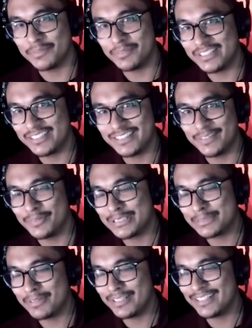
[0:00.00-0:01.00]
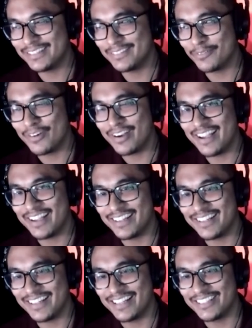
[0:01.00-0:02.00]
Let me explain
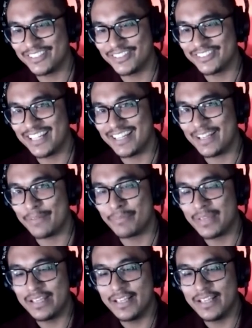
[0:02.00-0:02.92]
why I chose that name.